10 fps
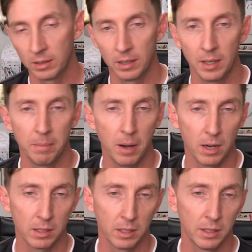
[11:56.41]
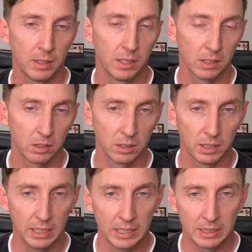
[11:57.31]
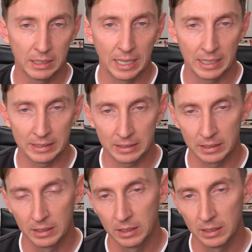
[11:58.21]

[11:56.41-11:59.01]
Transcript: a box on the distal that isn't as